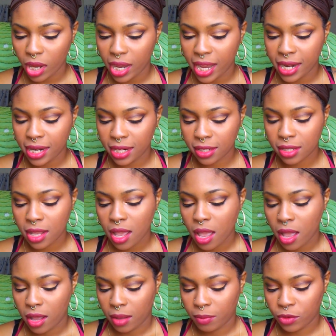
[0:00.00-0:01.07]
And
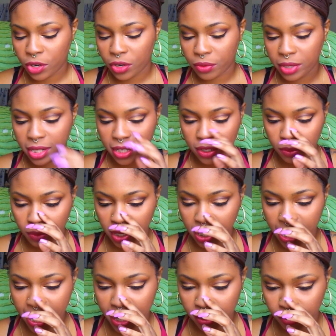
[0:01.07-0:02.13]
I'm going to read this one
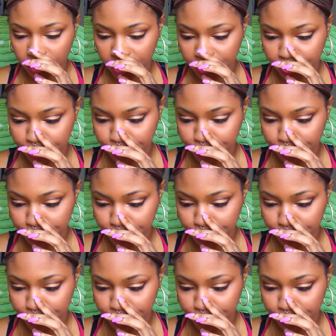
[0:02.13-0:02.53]
last one.